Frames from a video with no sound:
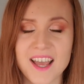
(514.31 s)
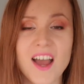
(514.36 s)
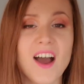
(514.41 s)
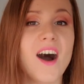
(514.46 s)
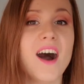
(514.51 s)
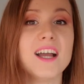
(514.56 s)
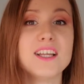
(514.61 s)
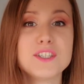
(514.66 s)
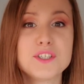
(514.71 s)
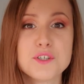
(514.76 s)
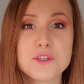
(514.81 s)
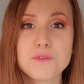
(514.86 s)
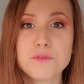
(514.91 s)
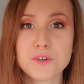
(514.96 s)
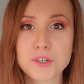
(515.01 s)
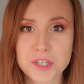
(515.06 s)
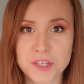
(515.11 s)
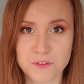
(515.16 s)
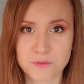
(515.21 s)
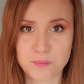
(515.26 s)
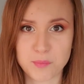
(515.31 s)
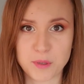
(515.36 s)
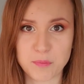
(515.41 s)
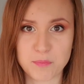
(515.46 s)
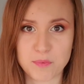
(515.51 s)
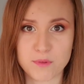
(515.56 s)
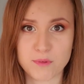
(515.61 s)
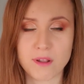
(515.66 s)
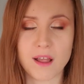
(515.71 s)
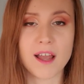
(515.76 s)
I do forgive
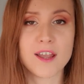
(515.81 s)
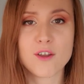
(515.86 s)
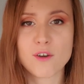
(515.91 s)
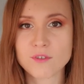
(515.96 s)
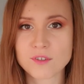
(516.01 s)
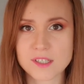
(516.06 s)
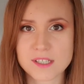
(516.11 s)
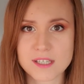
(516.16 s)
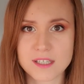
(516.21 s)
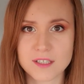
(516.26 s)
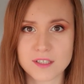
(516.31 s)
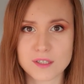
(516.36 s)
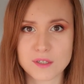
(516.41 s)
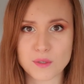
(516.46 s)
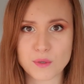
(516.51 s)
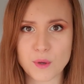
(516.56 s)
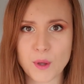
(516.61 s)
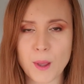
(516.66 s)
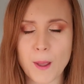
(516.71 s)
people, I honestly do.